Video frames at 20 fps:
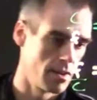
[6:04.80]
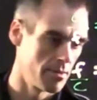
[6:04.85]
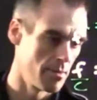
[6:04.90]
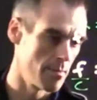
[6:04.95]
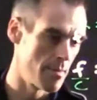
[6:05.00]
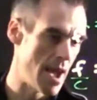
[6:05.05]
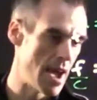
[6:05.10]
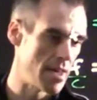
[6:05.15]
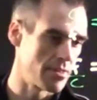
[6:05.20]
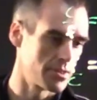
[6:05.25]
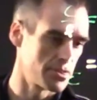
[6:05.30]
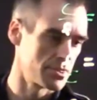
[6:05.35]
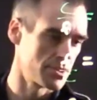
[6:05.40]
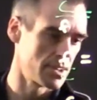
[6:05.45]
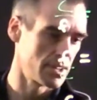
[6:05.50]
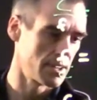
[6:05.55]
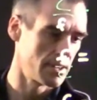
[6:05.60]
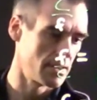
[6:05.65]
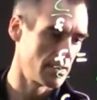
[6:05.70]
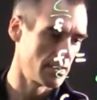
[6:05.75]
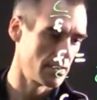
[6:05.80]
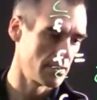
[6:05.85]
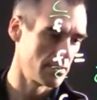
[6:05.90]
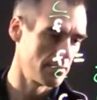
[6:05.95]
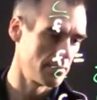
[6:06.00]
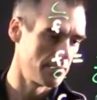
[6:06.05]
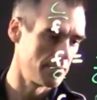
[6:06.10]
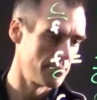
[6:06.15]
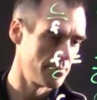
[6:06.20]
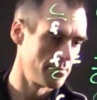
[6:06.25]
math trick here.
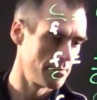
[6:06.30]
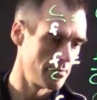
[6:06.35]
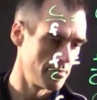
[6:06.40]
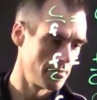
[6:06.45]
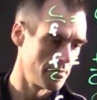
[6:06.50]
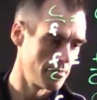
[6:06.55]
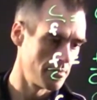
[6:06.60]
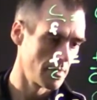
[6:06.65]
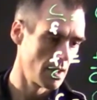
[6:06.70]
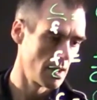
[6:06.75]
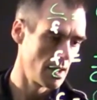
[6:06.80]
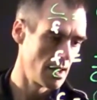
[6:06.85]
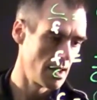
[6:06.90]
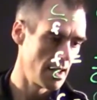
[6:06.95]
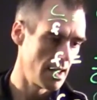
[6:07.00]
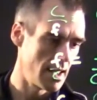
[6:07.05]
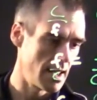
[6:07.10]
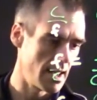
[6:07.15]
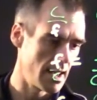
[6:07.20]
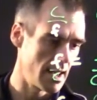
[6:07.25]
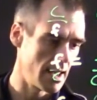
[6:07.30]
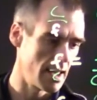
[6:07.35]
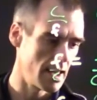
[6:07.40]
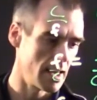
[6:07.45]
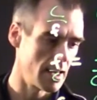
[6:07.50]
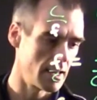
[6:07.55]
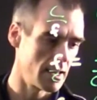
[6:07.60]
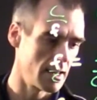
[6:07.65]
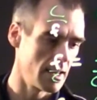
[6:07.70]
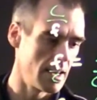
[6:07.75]

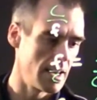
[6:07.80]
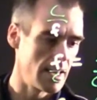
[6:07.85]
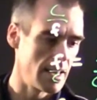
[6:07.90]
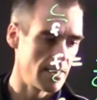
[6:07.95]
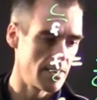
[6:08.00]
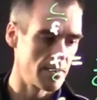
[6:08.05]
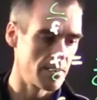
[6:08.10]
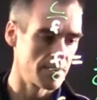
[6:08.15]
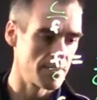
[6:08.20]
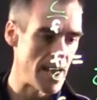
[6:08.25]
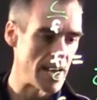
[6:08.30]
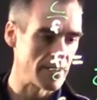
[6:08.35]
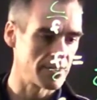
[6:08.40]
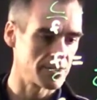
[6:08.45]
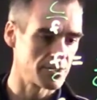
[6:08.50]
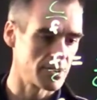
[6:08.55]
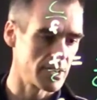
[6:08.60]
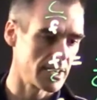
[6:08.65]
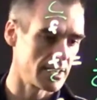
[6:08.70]
And this math trick